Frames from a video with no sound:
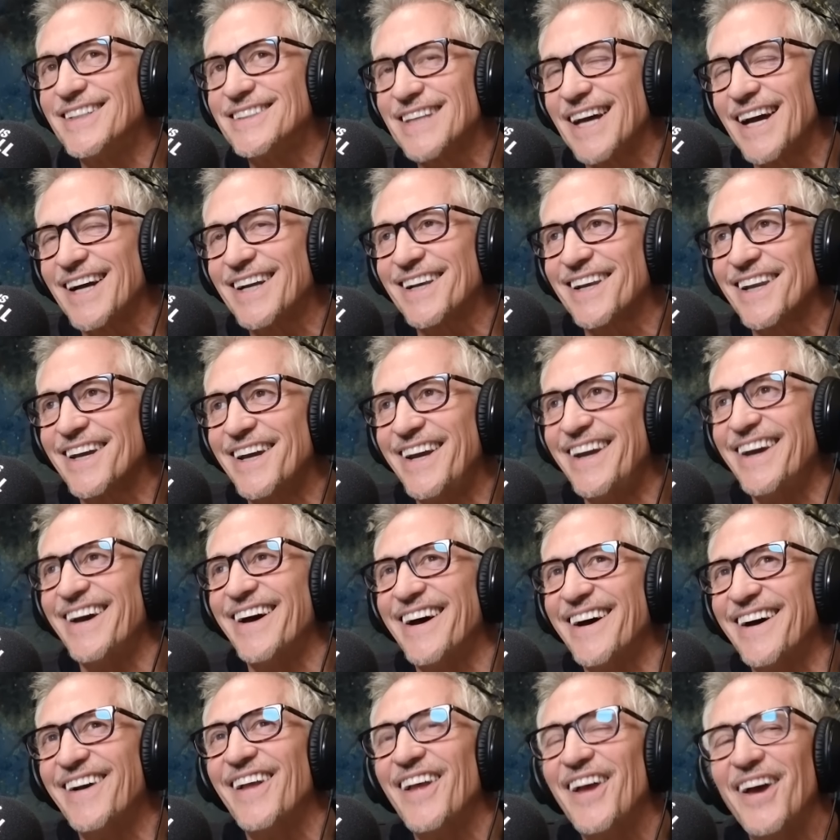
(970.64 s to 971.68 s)
exactly.
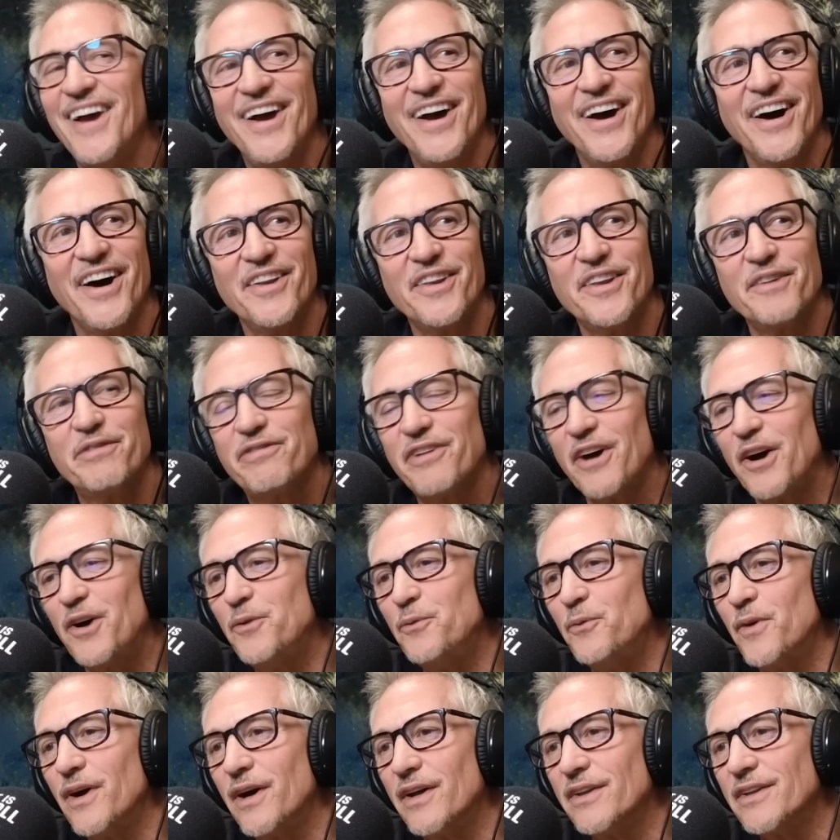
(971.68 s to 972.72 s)
and the
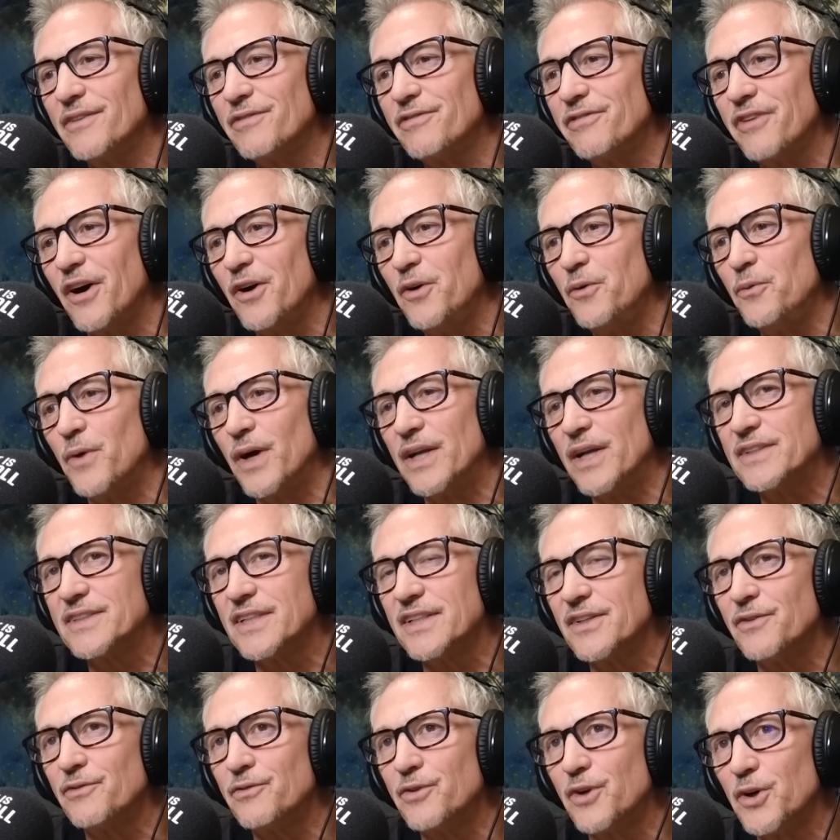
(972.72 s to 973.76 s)
phone and the phone went
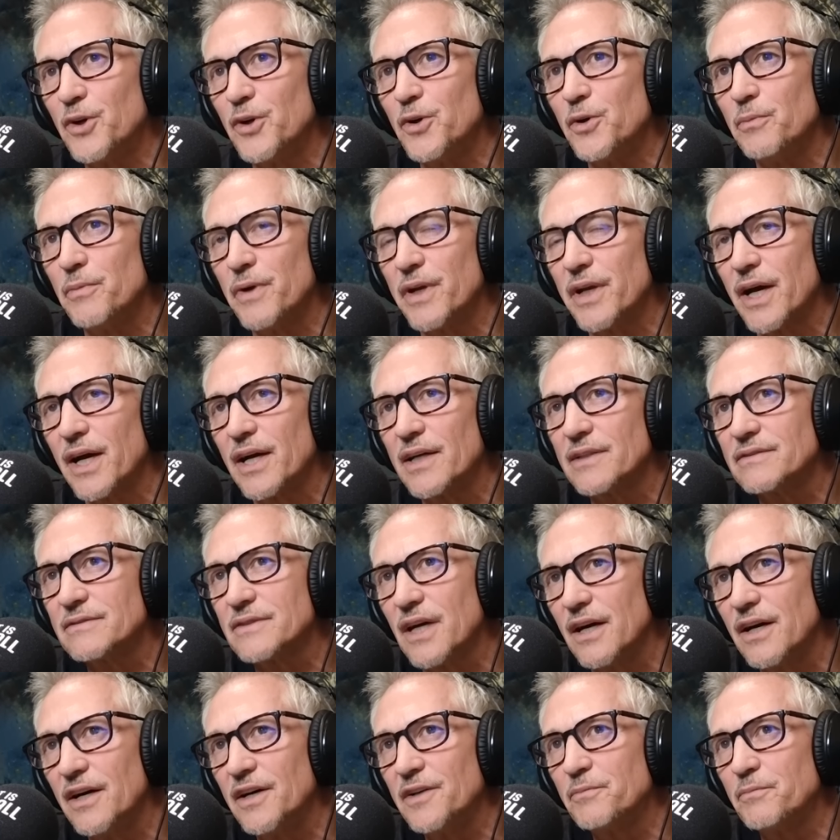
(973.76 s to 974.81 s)
in the room, and I,
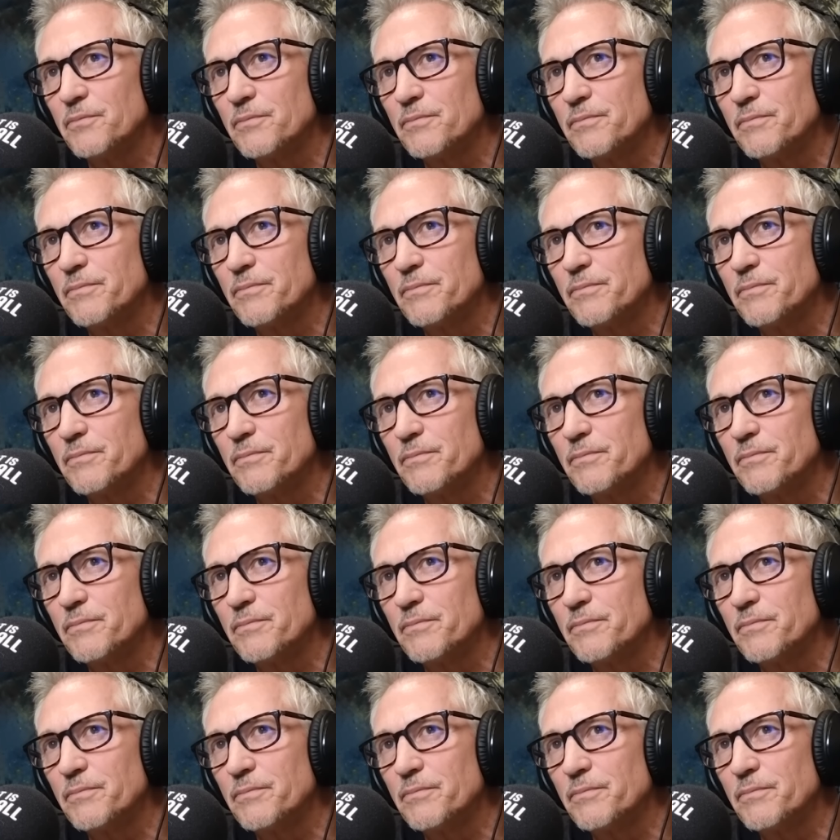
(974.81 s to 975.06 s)
I heard